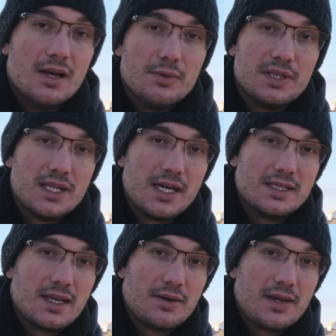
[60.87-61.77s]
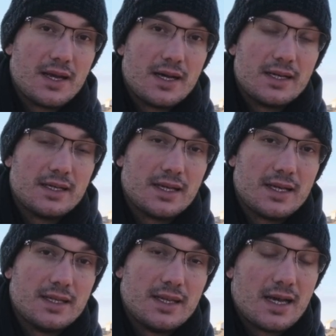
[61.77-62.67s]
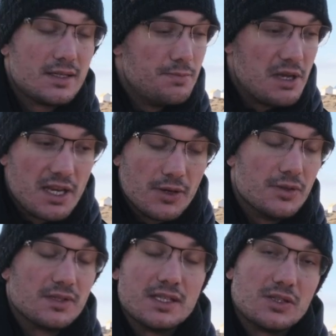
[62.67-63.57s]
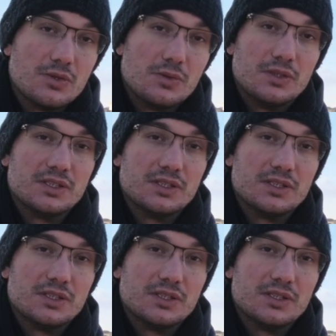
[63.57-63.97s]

with nice area and nice meadows and so on.